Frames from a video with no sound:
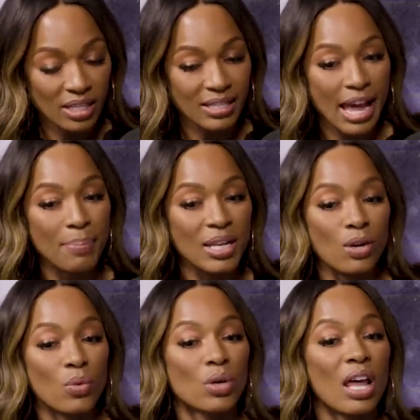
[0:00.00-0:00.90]
It's happening
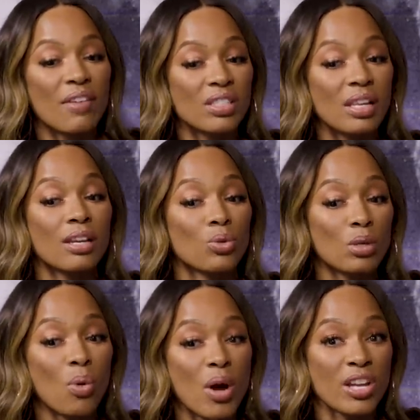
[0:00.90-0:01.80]
in real life. It's like
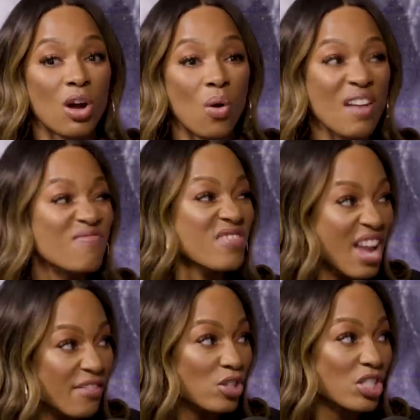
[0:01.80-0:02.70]
3.0. I've
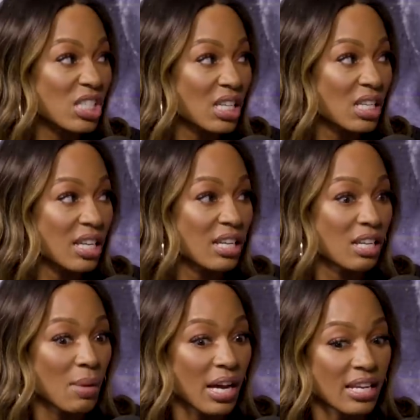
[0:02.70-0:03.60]
never seen
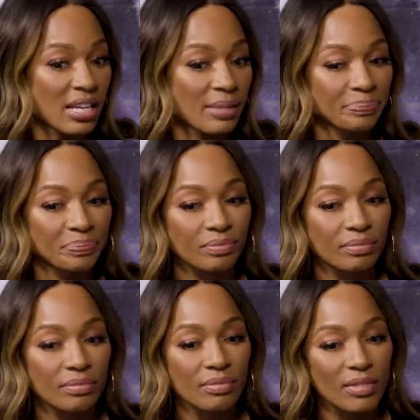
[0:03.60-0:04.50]
anybody
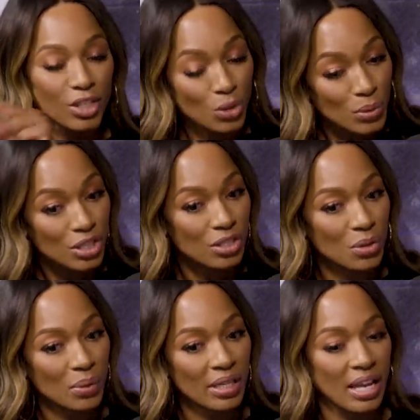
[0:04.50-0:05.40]
do what she's
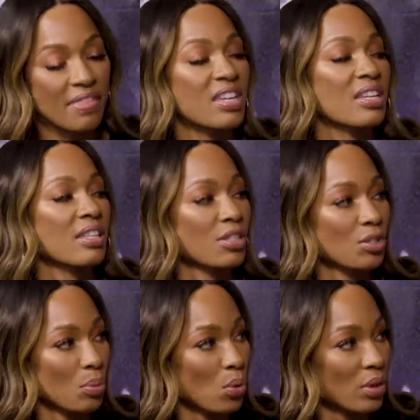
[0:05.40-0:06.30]
doing and then get the
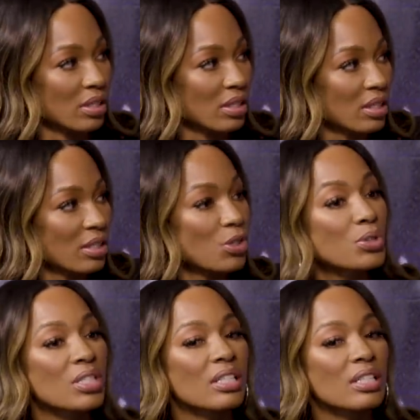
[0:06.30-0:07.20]
support.
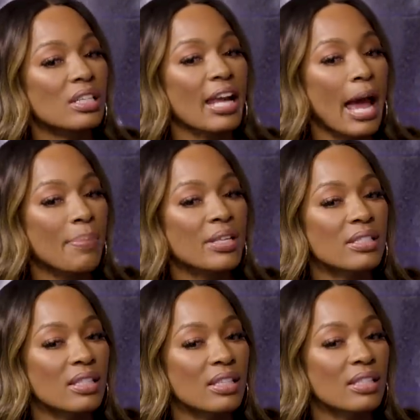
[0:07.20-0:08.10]
Usually it
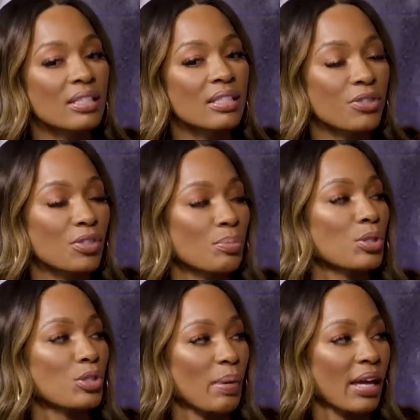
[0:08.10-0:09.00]
happens and then there's a
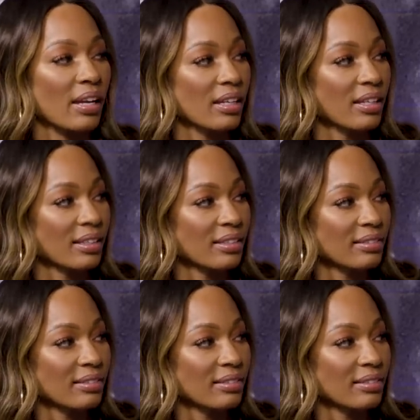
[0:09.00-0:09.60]
pushback. Right.